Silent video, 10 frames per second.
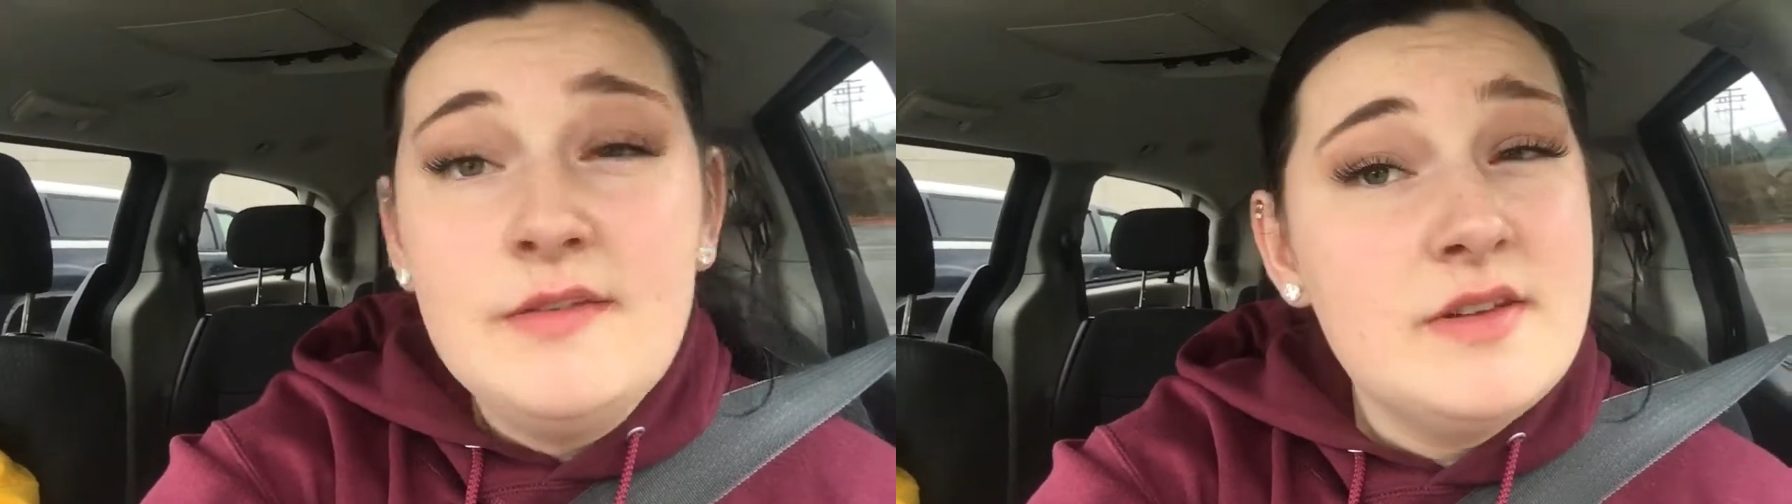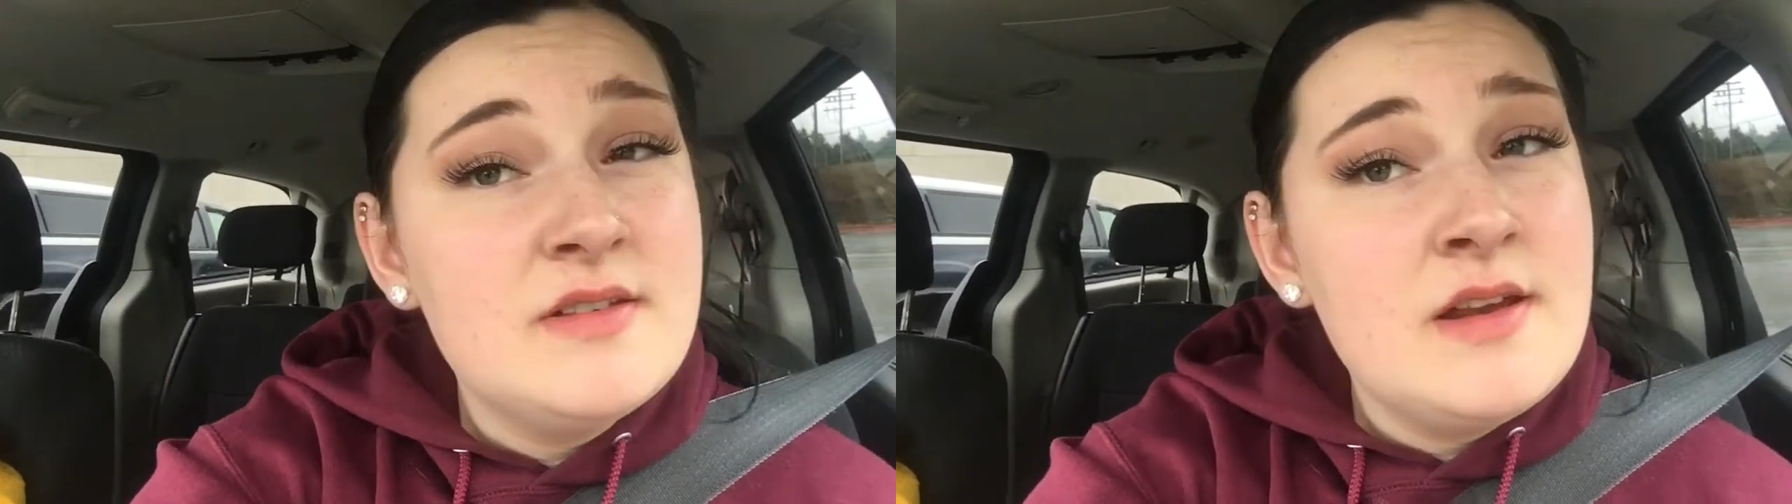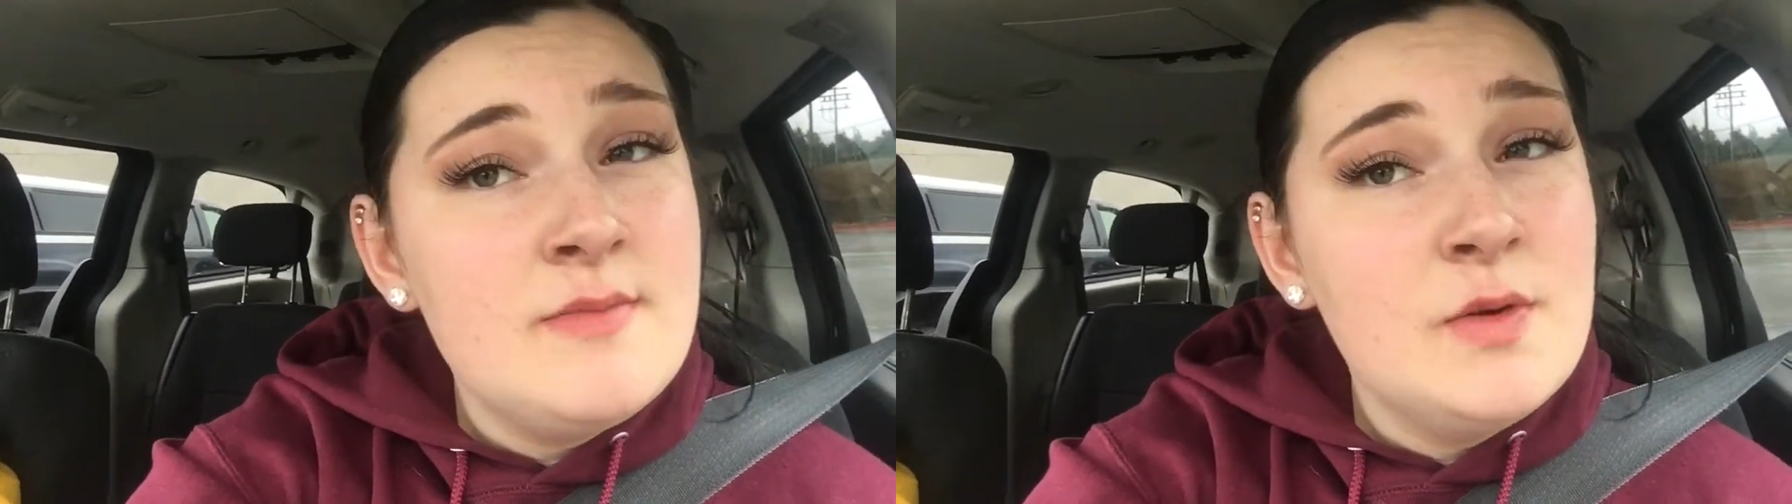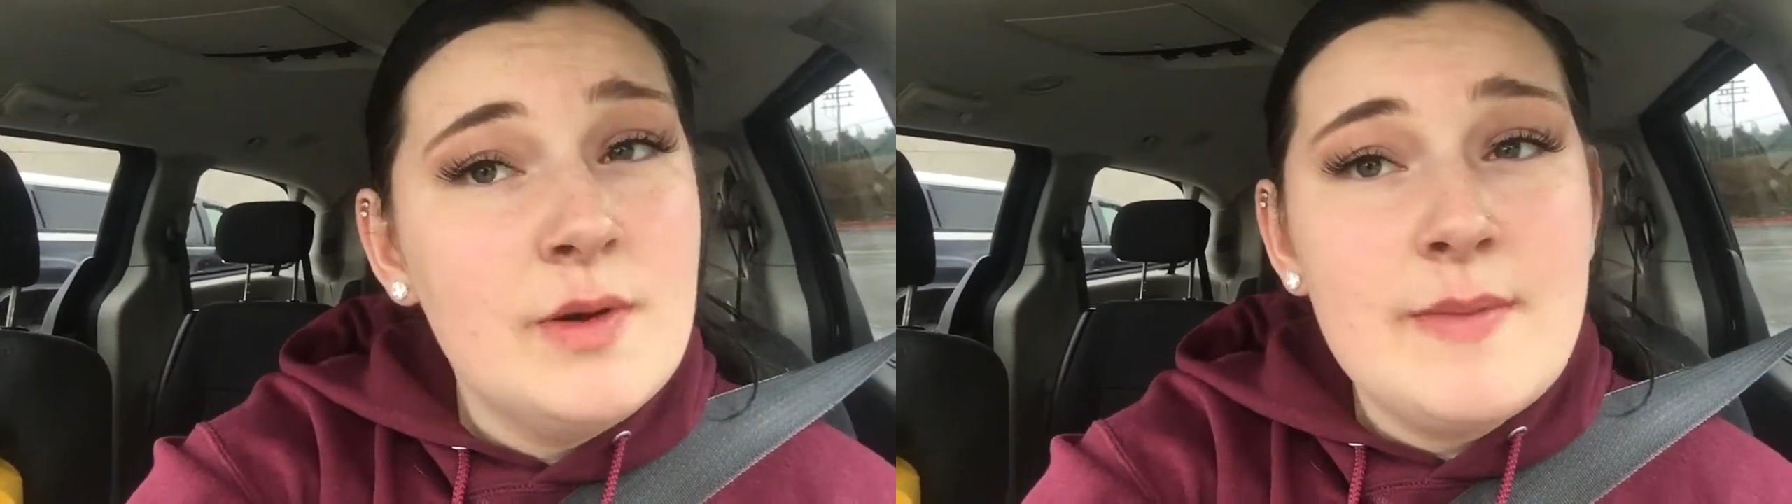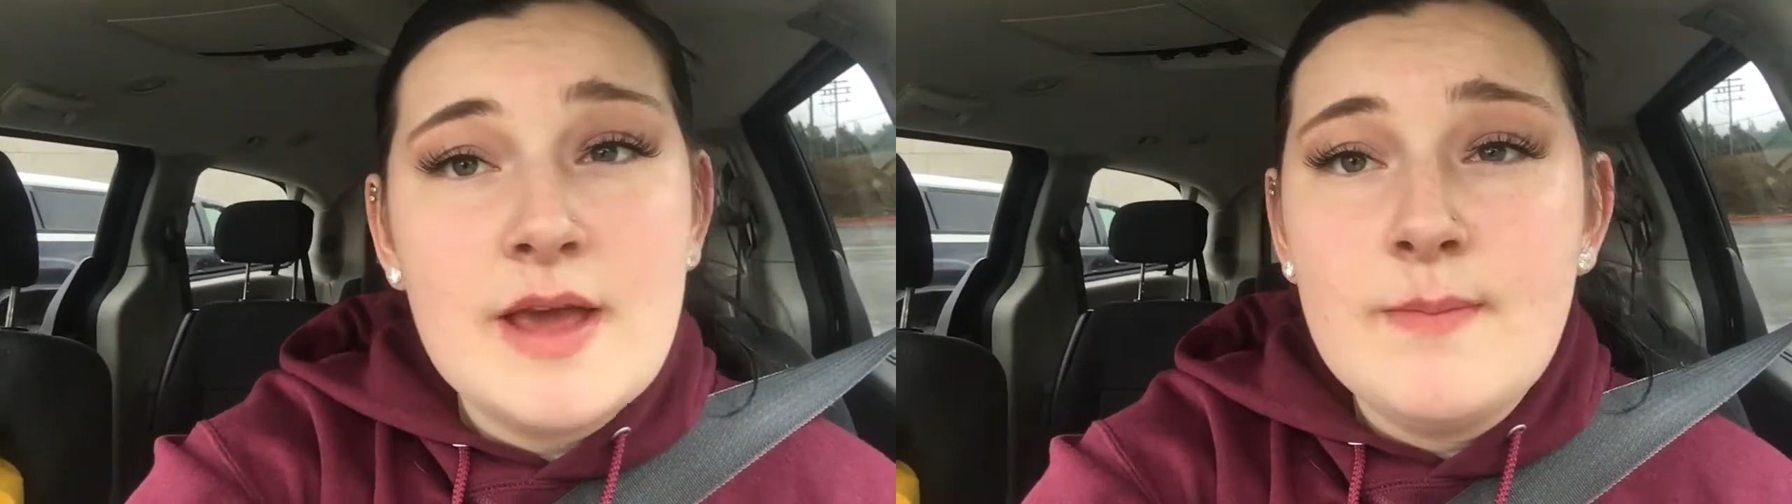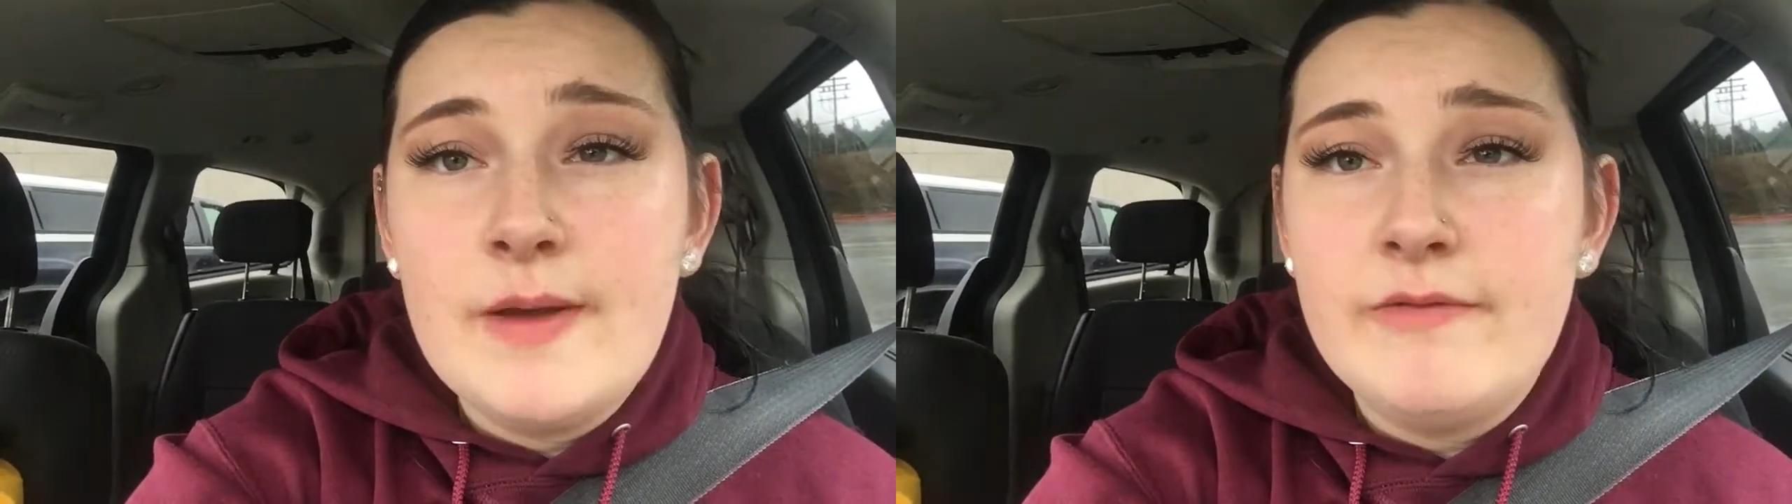I've decided I'm going to wear makeup